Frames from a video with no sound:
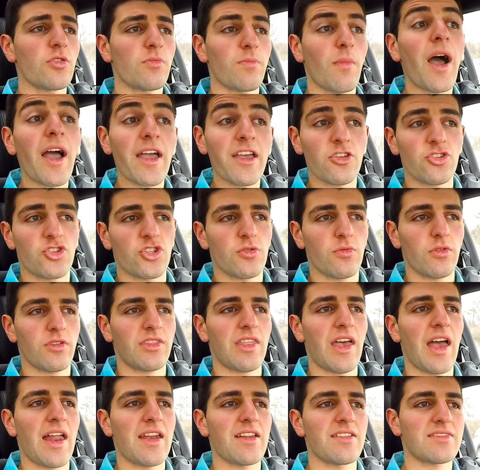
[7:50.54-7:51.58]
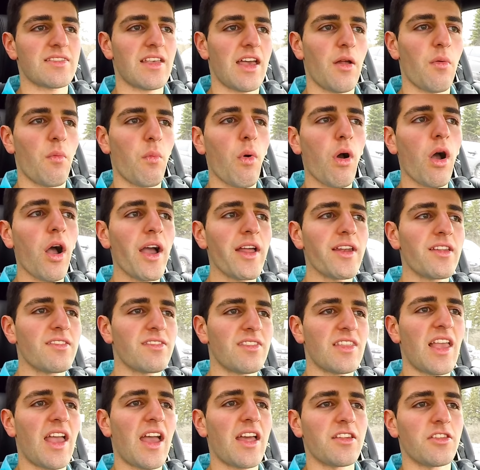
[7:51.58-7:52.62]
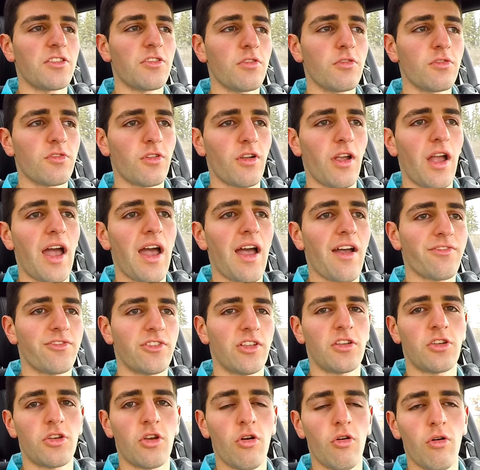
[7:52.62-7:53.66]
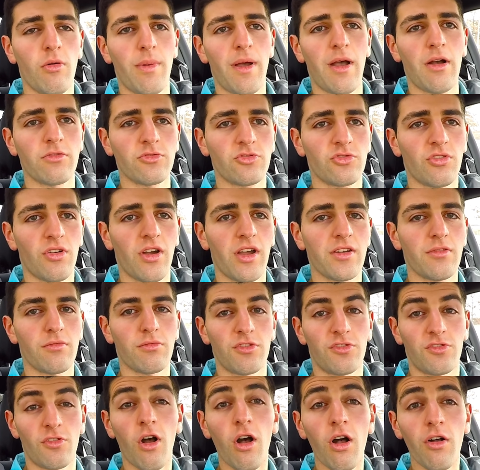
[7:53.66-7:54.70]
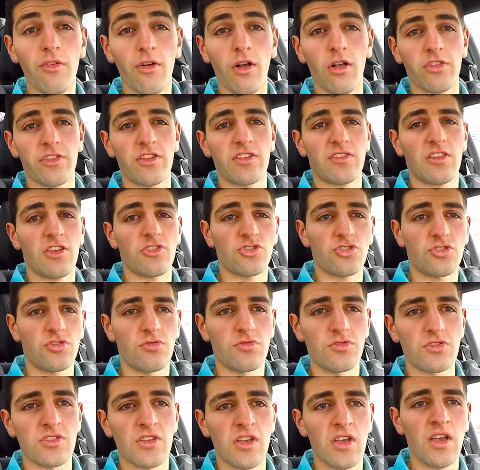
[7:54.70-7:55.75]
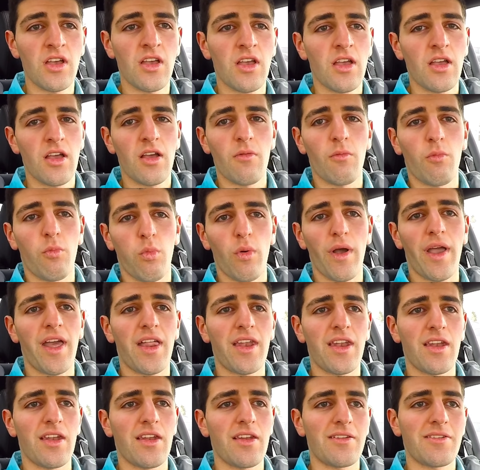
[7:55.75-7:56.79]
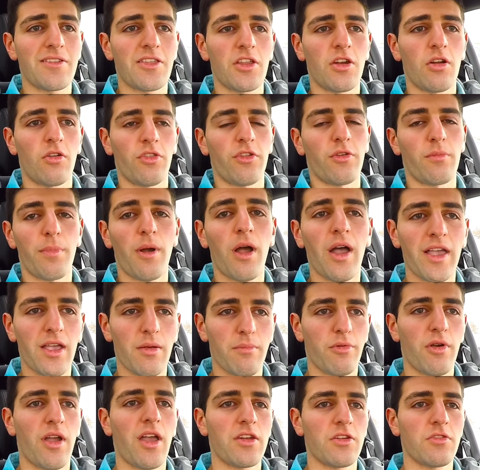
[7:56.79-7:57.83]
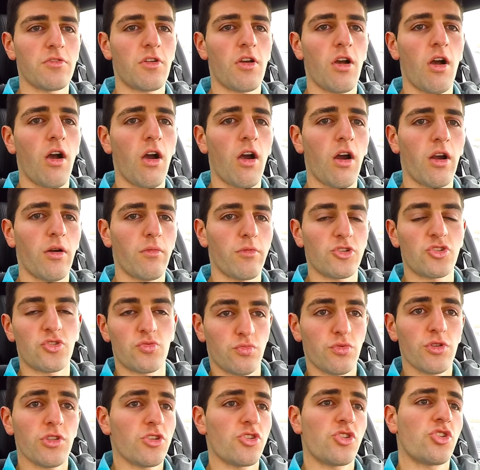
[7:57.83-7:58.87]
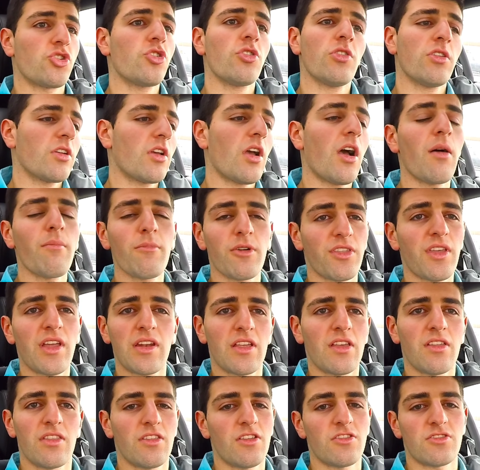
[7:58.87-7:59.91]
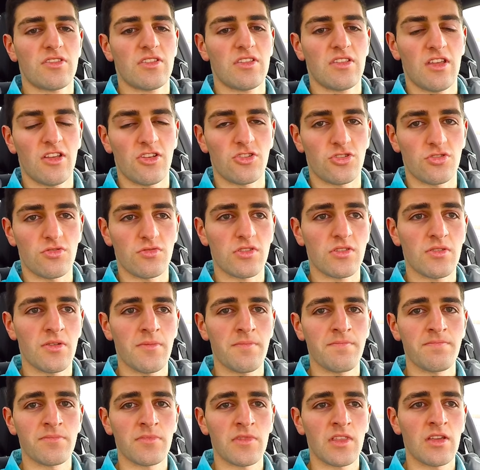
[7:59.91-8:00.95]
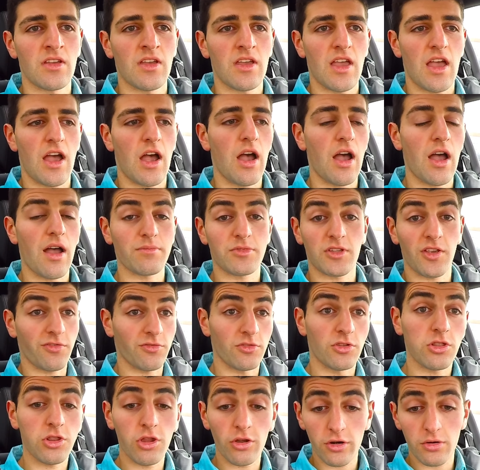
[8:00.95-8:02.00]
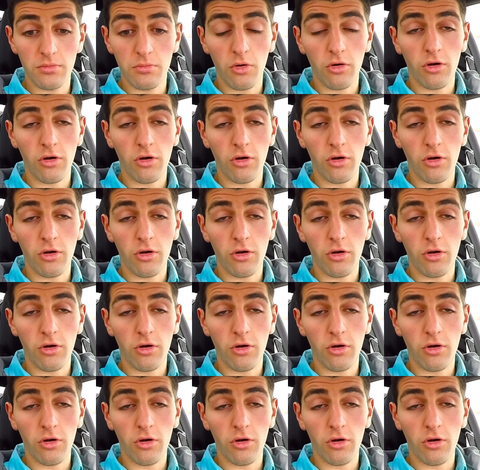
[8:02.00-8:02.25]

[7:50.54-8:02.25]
my issue with that is that why does the end user have to go about trying to resolve all these issues when they're buying a brand new car, which really shouldn't come with any of these issues? To learn